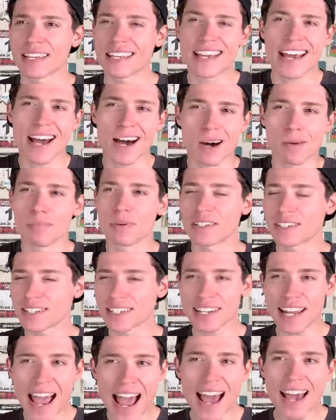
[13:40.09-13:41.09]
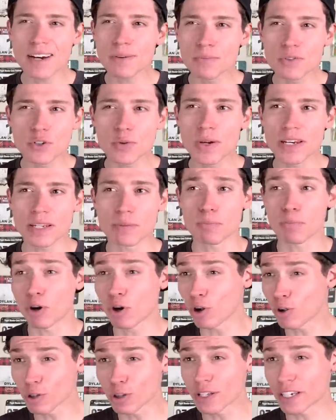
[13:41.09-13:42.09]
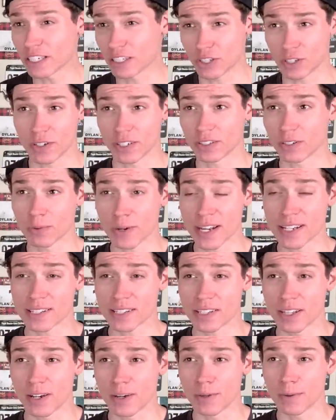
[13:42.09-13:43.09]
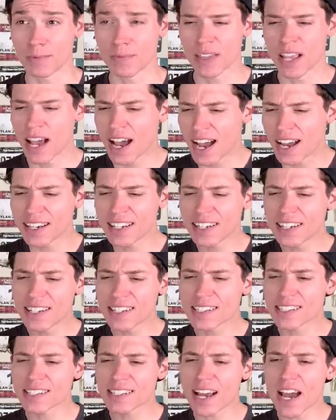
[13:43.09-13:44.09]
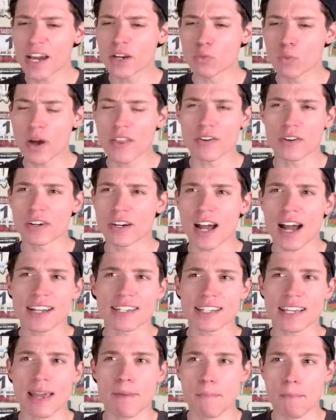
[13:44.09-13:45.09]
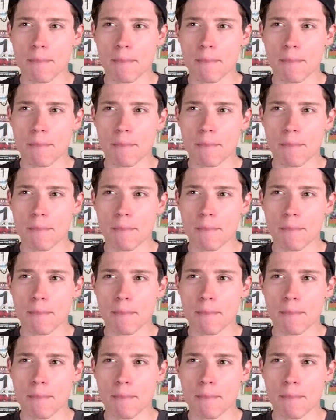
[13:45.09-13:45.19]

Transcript: Yeah, but did Adam do any polling during the race though? I need to decide whether or not to get